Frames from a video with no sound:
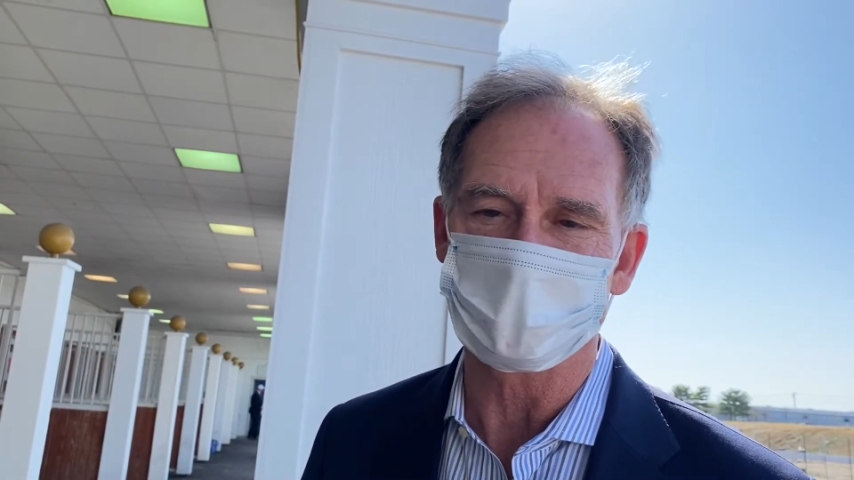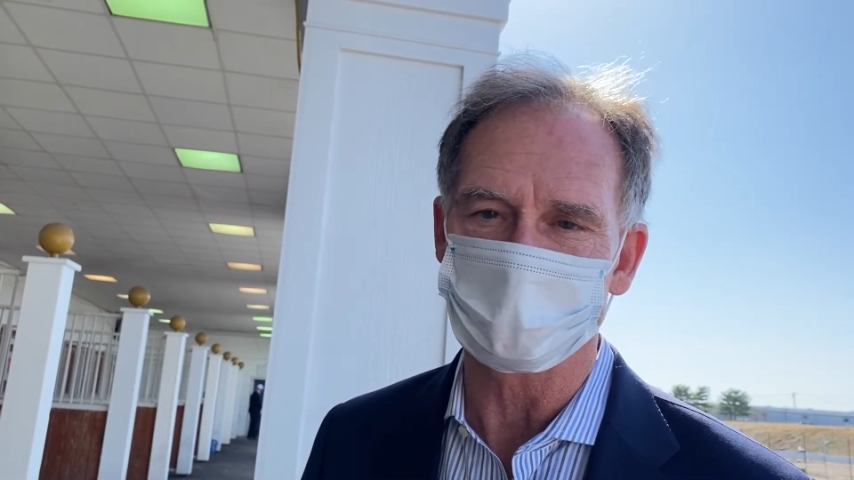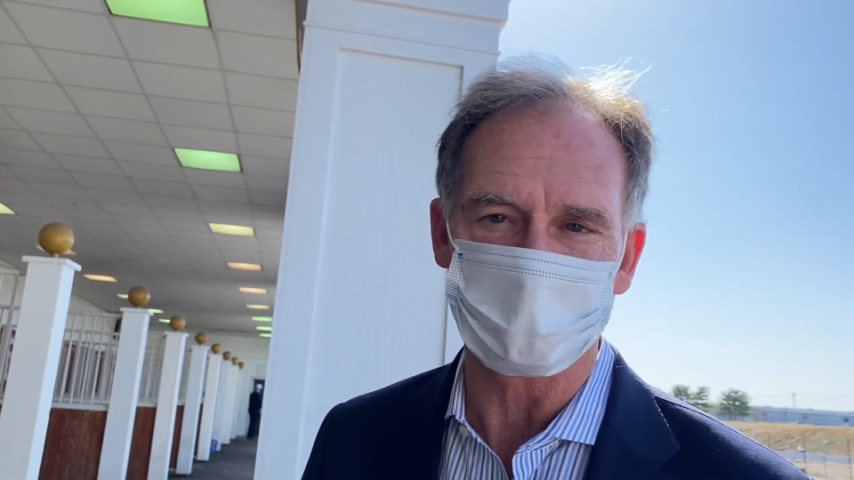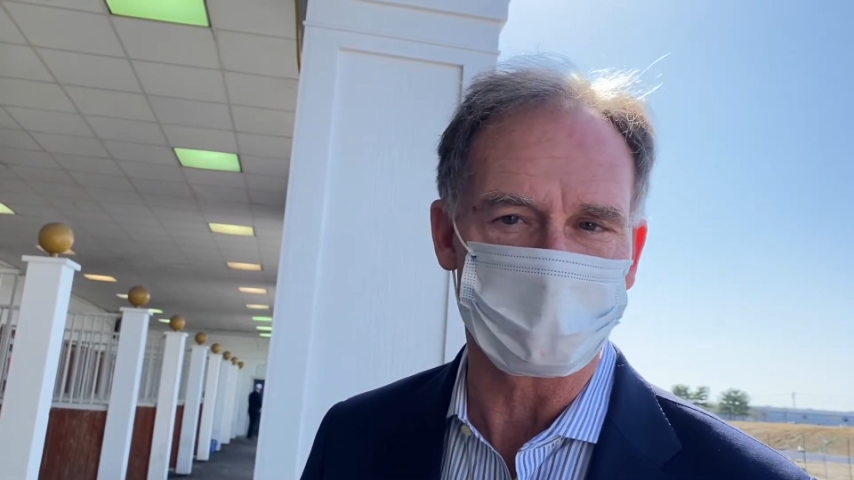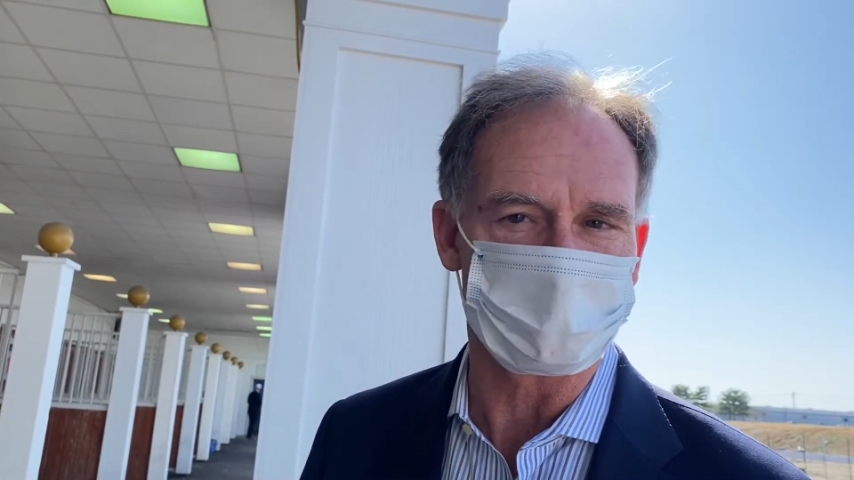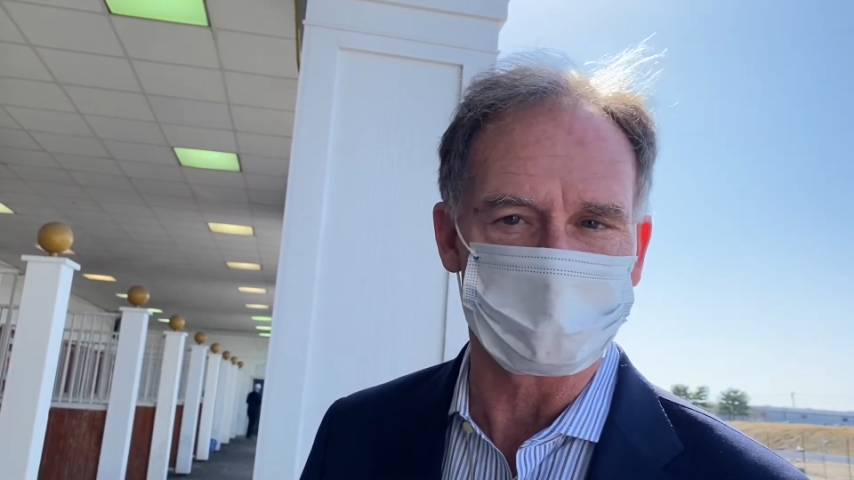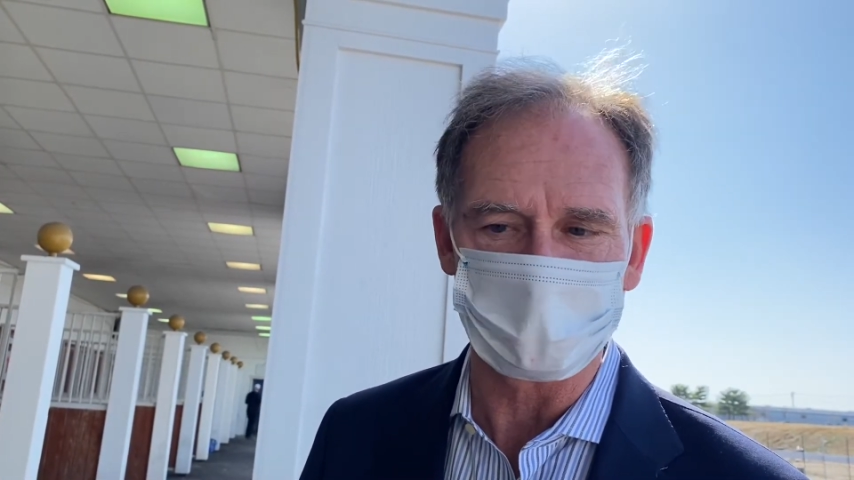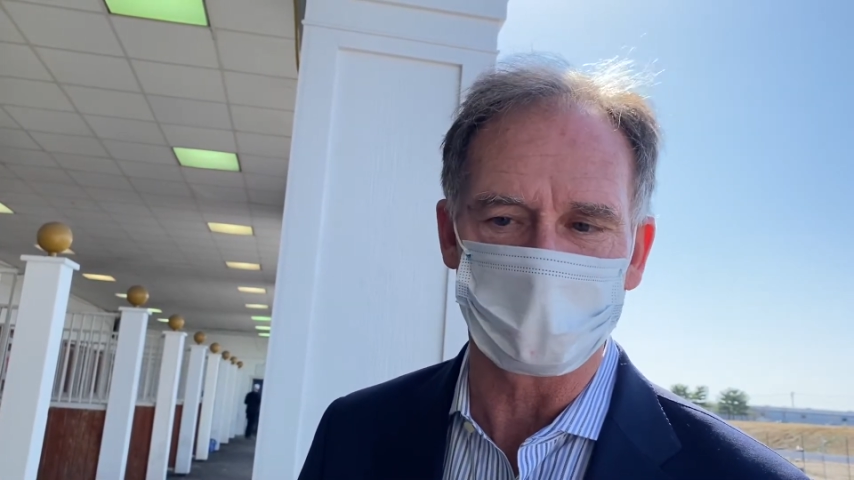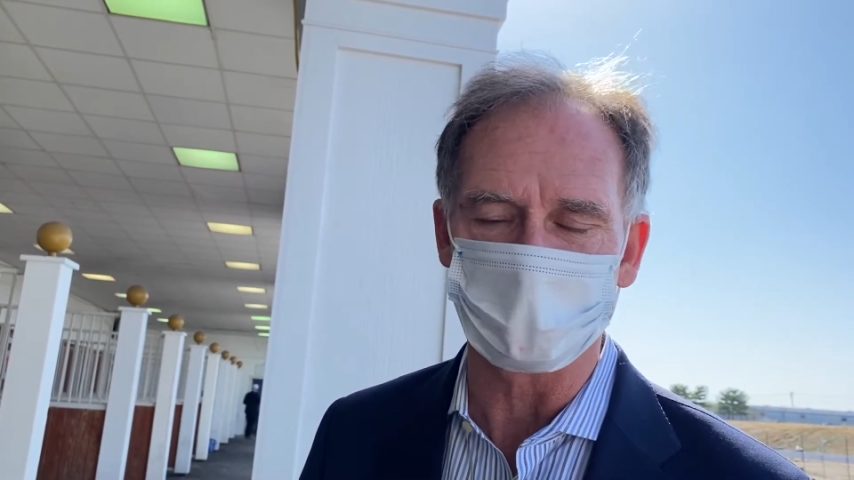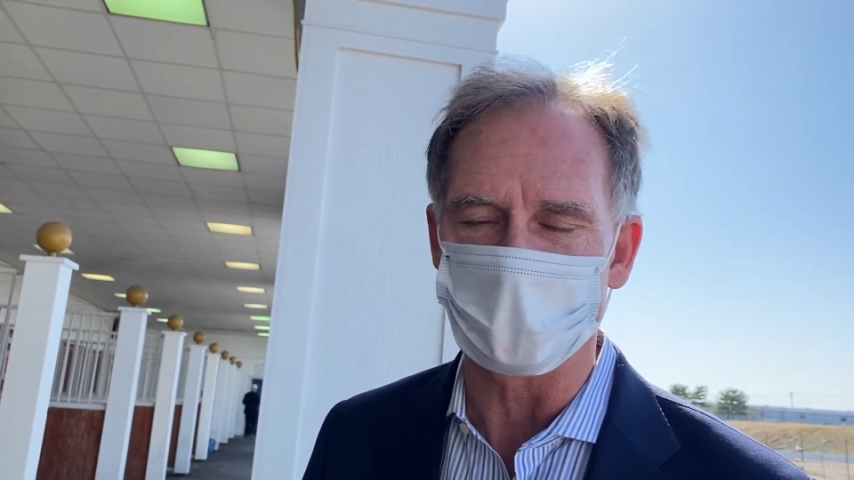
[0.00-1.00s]
a little
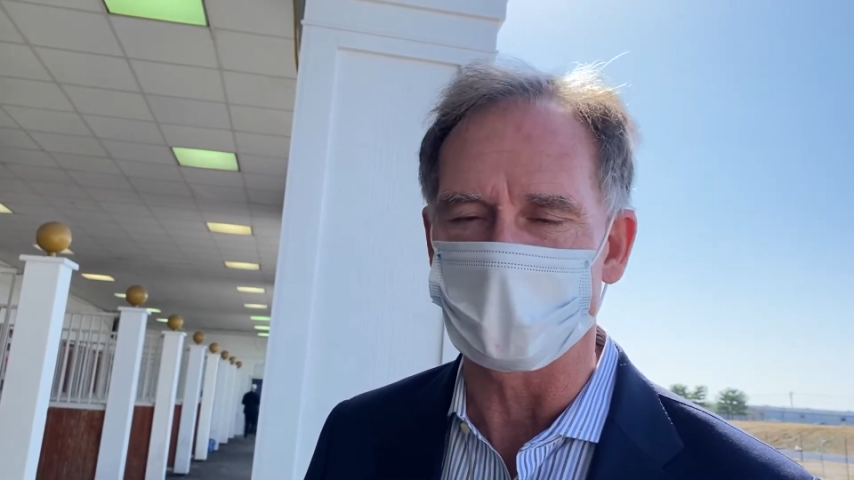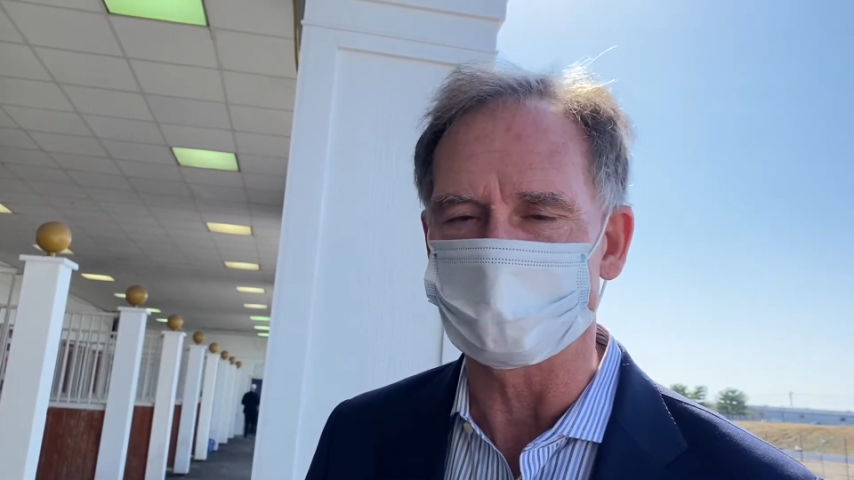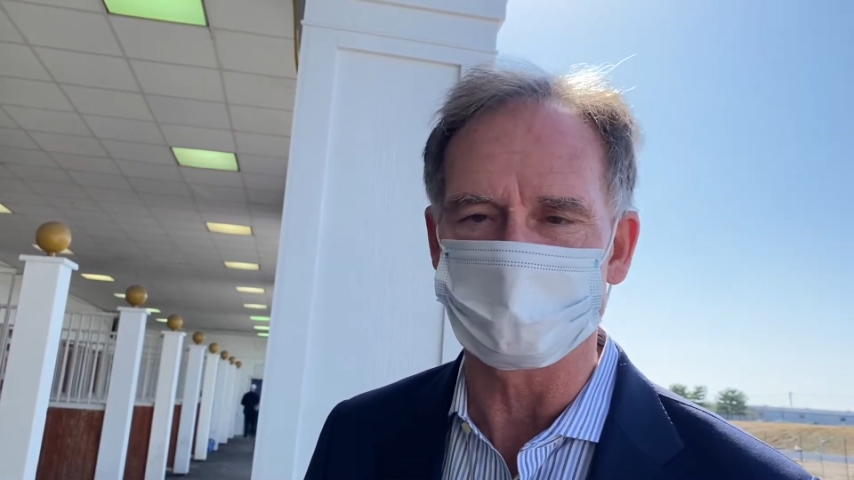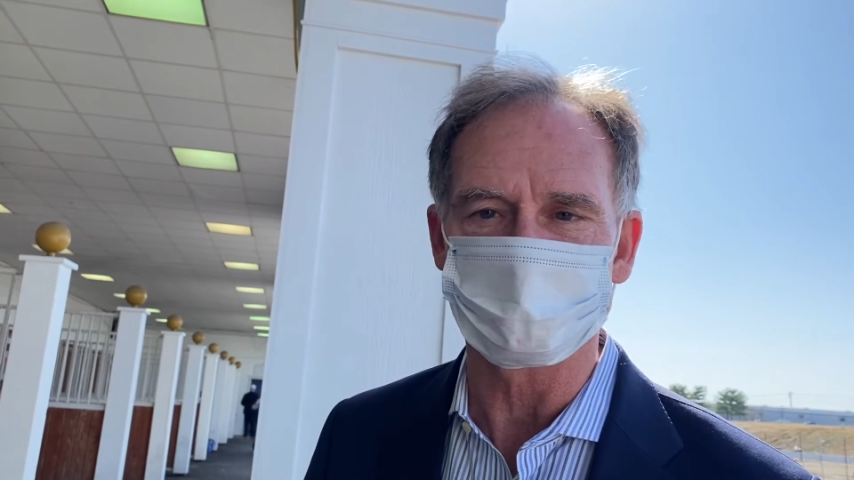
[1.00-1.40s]
early on,